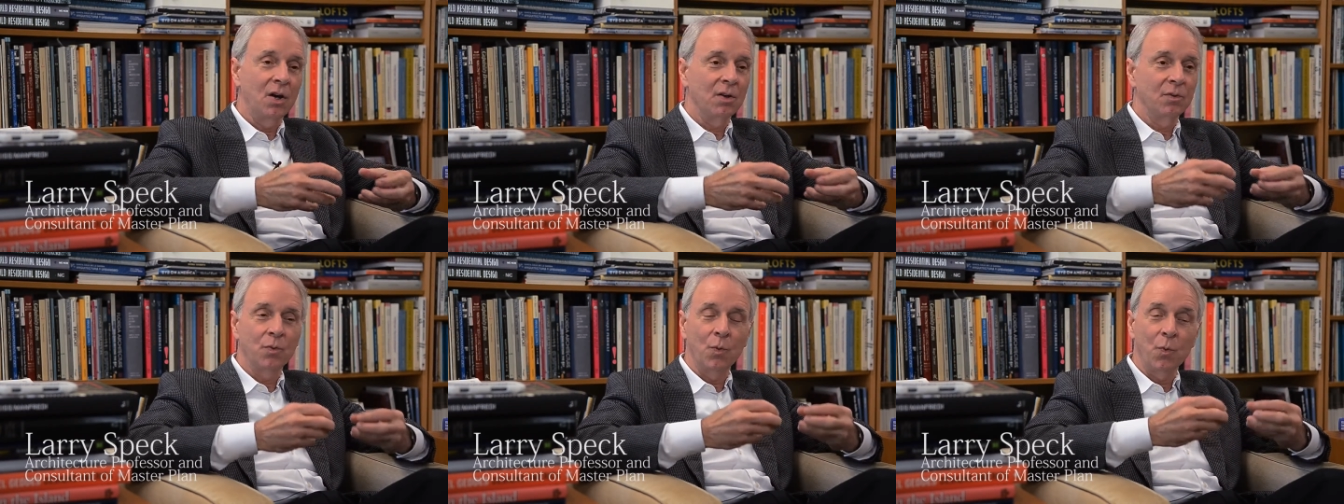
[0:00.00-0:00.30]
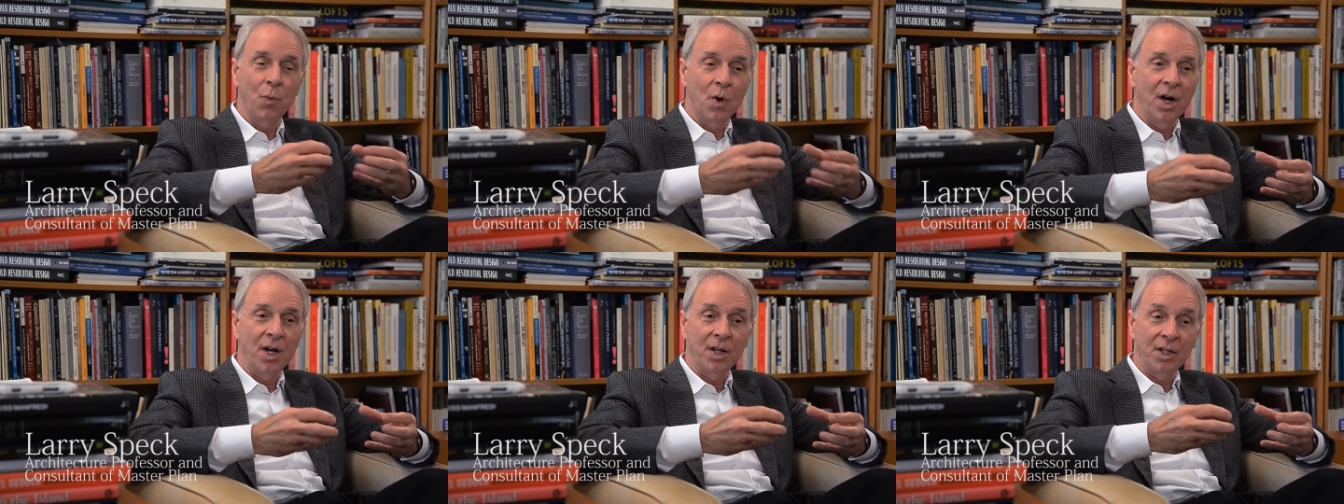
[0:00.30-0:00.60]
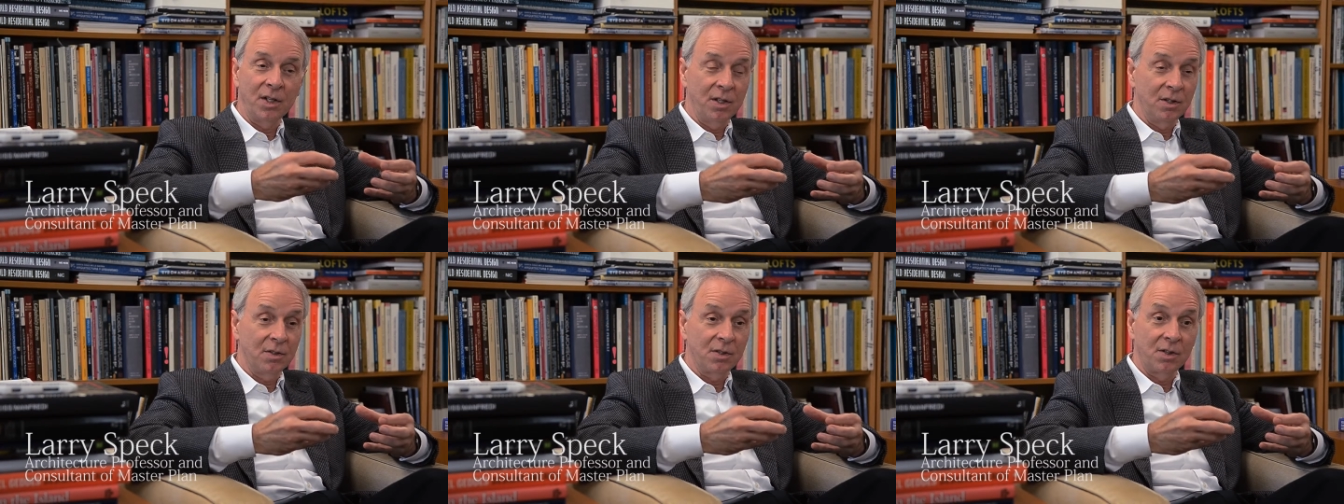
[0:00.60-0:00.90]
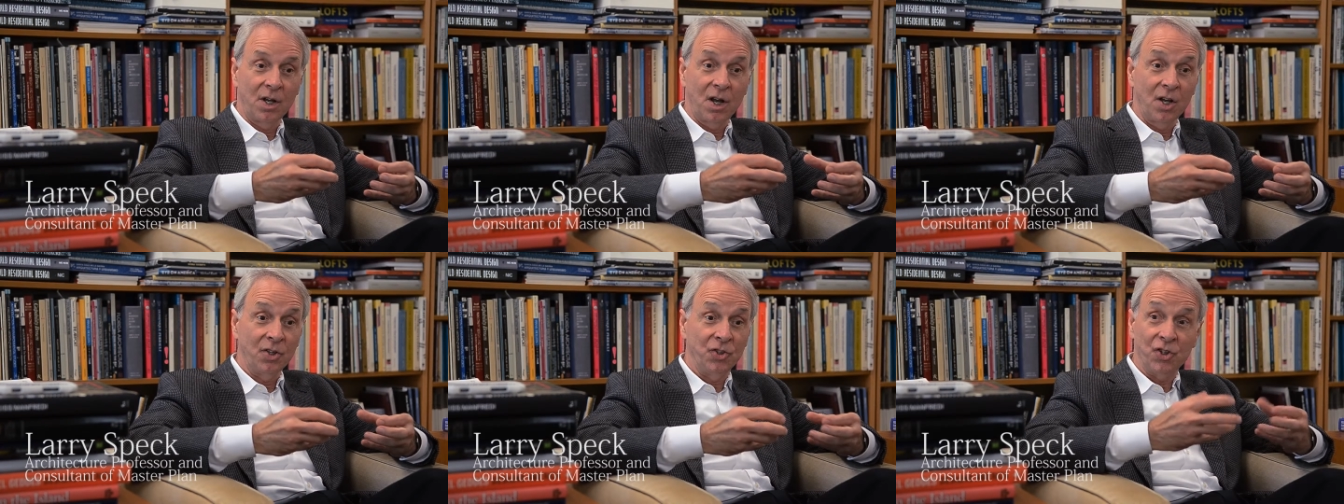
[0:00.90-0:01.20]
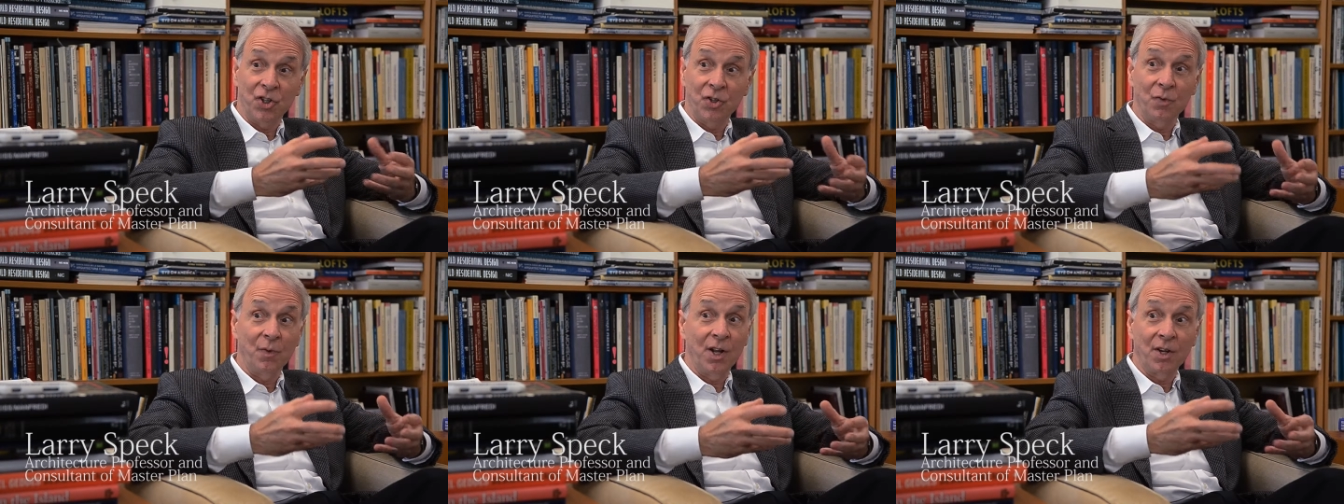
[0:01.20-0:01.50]
one a
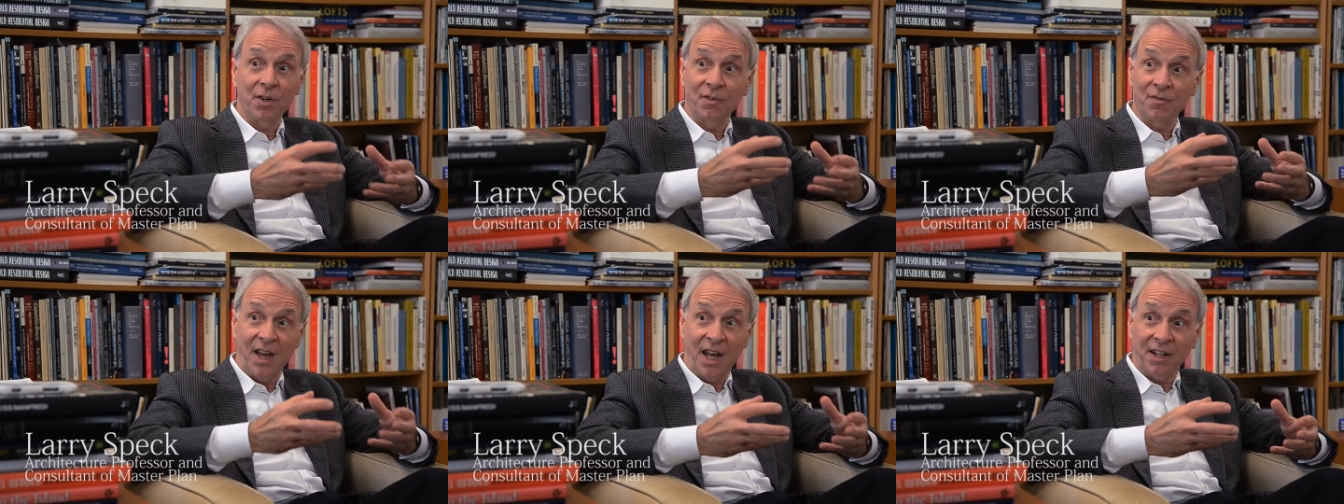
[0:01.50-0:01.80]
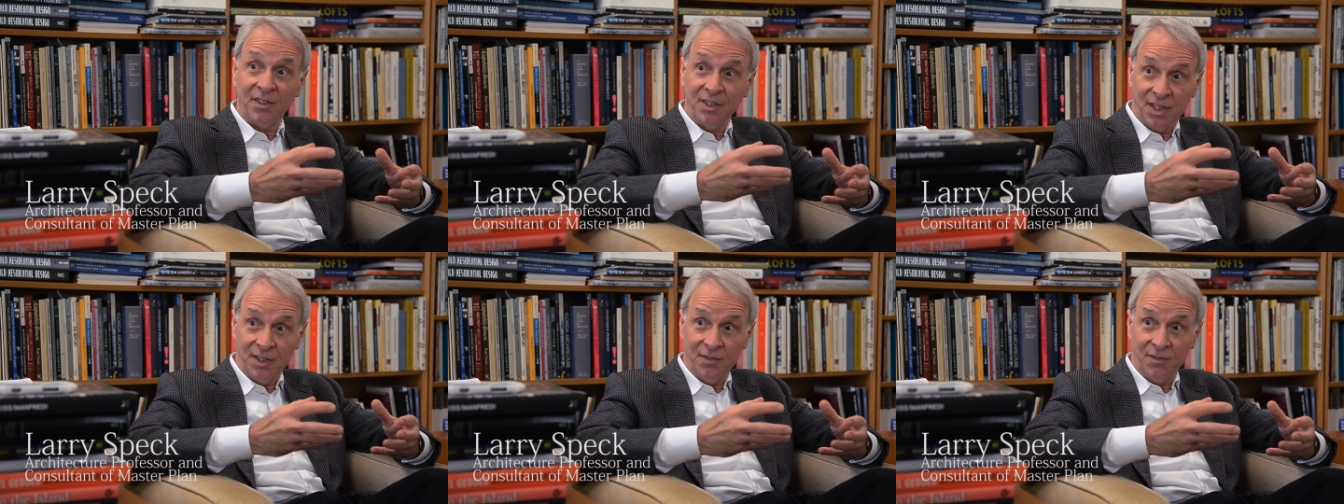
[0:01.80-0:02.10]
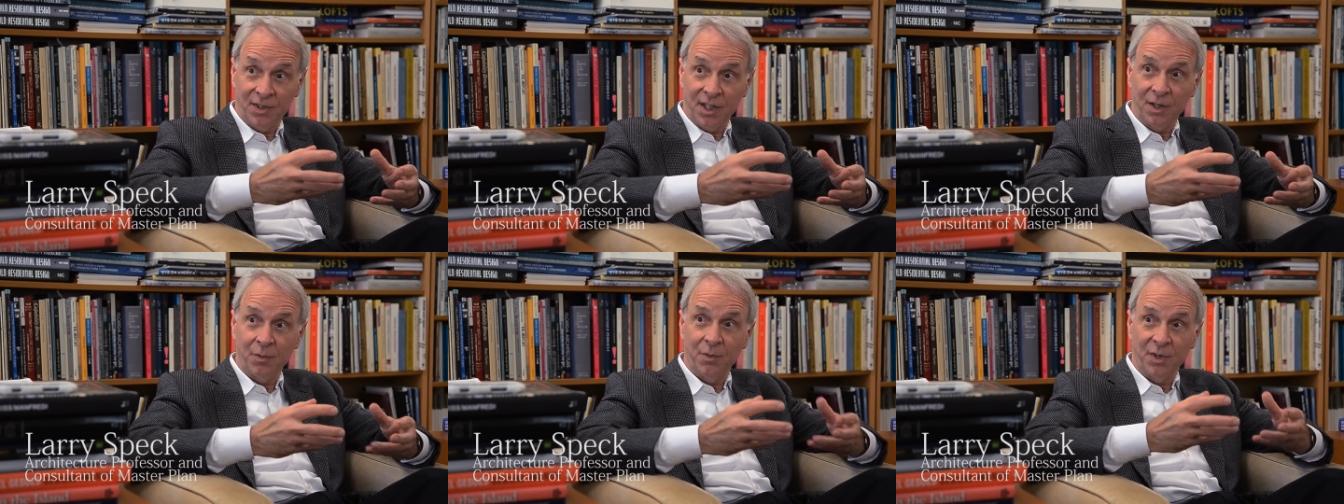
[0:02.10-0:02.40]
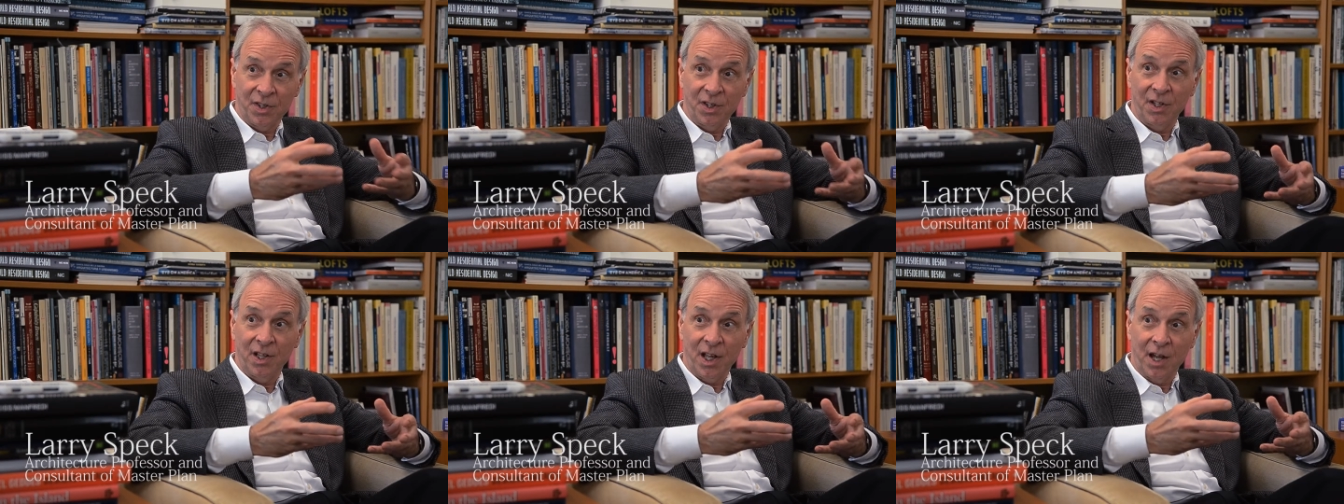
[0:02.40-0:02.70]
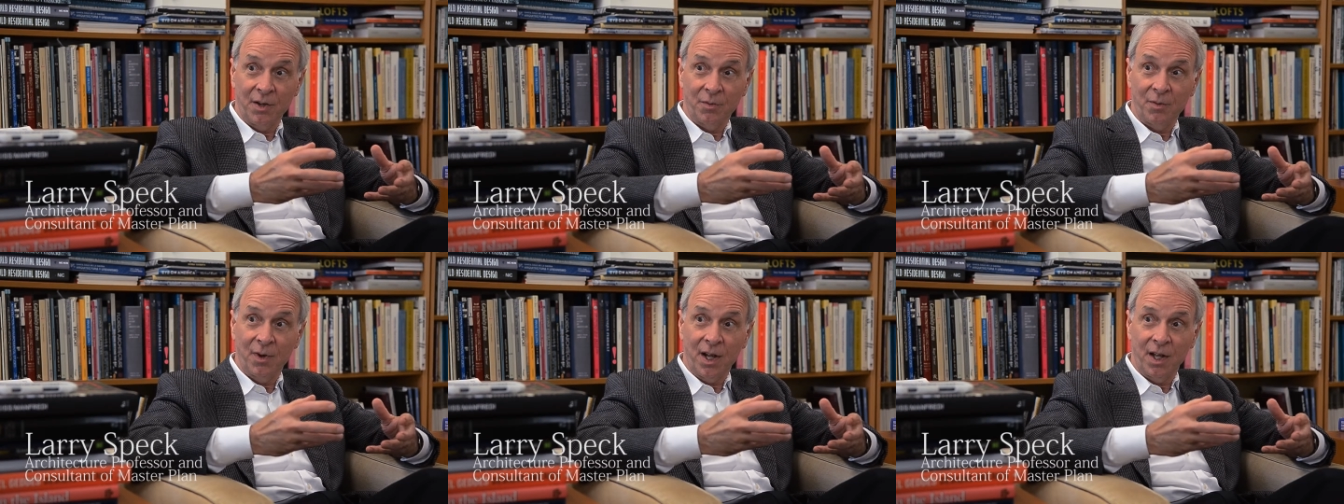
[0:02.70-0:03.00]
generator of activity with a
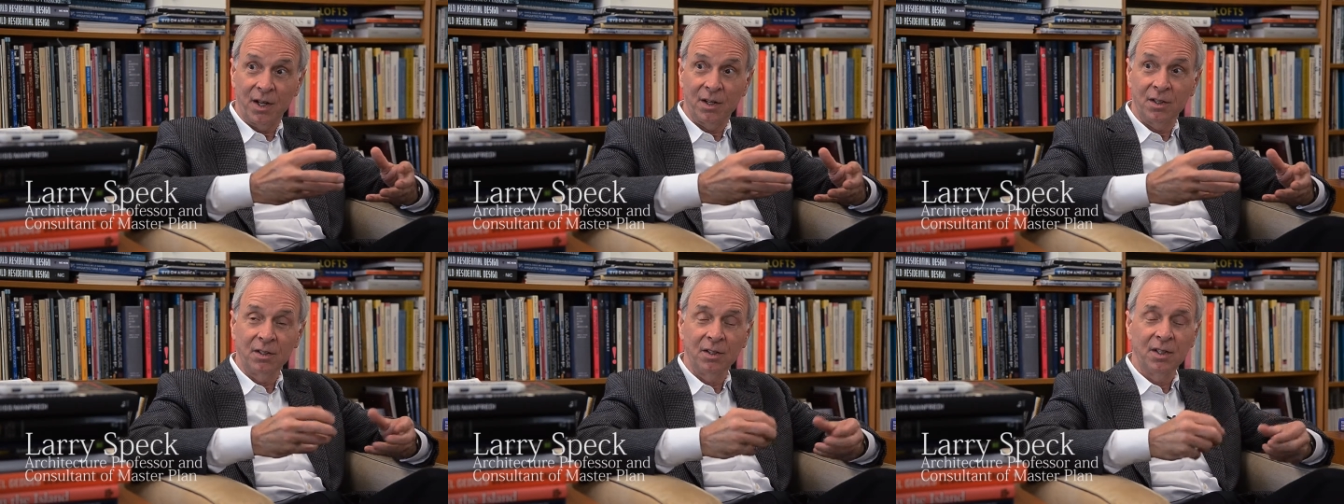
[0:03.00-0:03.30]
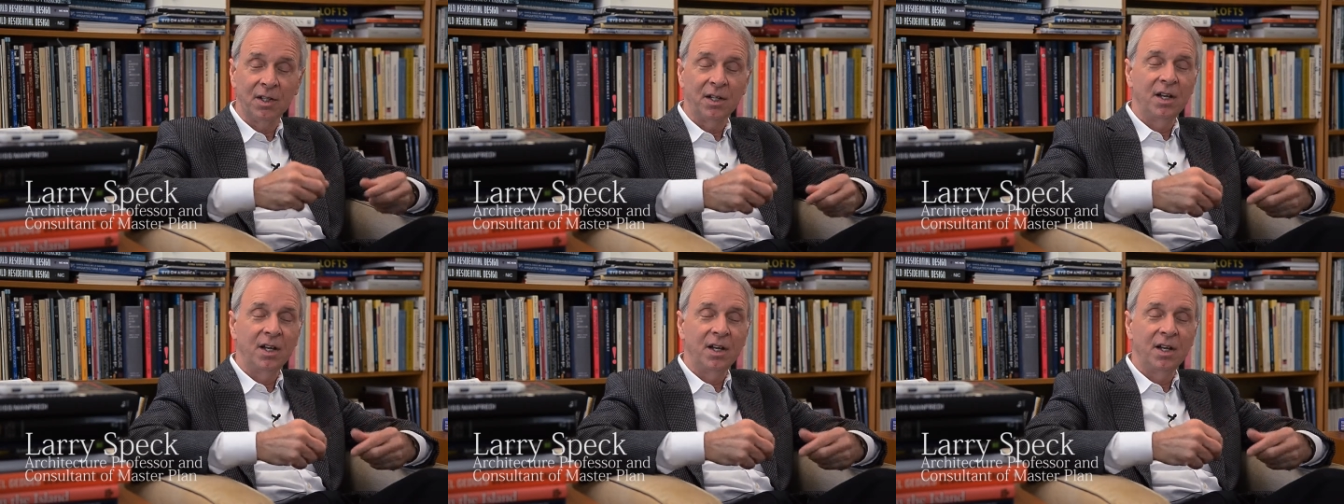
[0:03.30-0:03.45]
light rail,